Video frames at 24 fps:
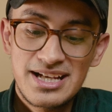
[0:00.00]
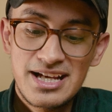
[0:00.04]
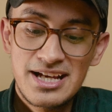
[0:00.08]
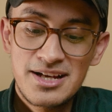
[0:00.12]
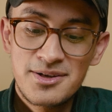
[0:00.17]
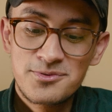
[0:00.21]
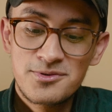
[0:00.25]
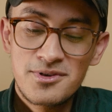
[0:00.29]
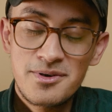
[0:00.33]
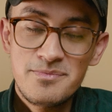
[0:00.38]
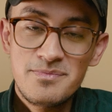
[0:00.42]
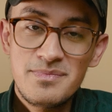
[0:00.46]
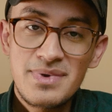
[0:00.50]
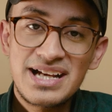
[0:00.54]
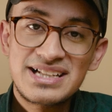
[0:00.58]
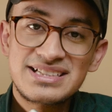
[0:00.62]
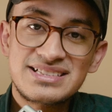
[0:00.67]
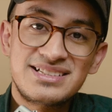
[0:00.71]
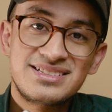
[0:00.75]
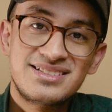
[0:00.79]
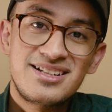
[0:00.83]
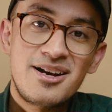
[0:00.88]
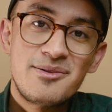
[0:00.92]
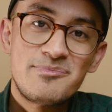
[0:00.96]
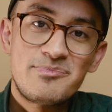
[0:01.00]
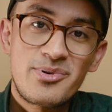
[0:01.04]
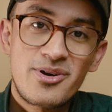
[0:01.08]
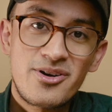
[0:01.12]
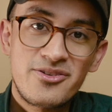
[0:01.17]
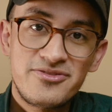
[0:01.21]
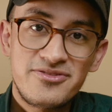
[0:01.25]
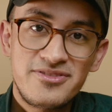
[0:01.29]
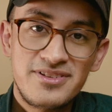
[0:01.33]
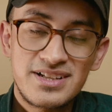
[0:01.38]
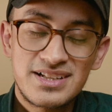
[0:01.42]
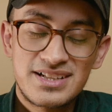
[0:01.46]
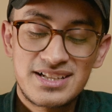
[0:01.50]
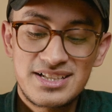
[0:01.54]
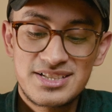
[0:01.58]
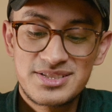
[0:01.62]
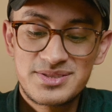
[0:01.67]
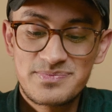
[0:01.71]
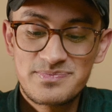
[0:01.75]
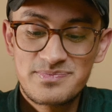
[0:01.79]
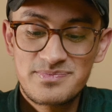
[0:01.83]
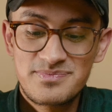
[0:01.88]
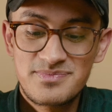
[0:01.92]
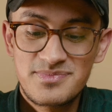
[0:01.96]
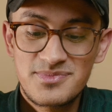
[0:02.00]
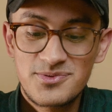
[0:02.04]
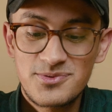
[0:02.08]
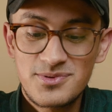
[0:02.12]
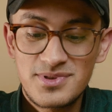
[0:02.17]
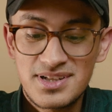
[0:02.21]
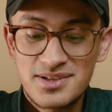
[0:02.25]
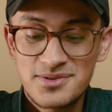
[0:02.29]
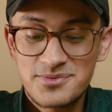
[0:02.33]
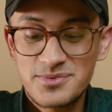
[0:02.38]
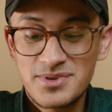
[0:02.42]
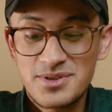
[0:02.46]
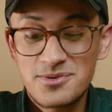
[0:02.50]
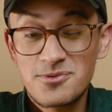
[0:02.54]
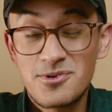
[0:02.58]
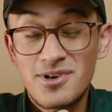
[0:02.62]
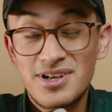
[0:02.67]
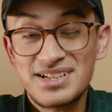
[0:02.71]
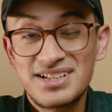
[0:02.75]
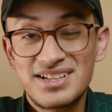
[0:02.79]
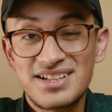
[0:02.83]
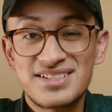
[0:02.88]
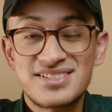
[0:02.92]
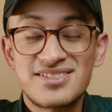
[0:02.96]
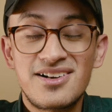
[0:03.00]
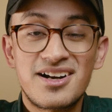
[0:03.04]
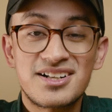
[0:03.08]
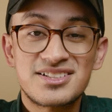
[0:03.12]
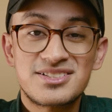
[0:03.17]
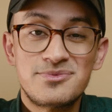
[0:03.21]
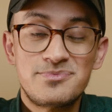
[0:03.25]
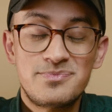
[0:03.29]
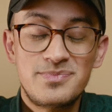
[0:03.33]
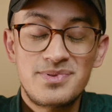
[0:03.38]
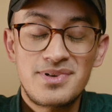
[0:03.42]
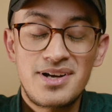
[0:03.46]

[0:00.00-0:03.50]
And what makes it not perfect is what we wanted to talk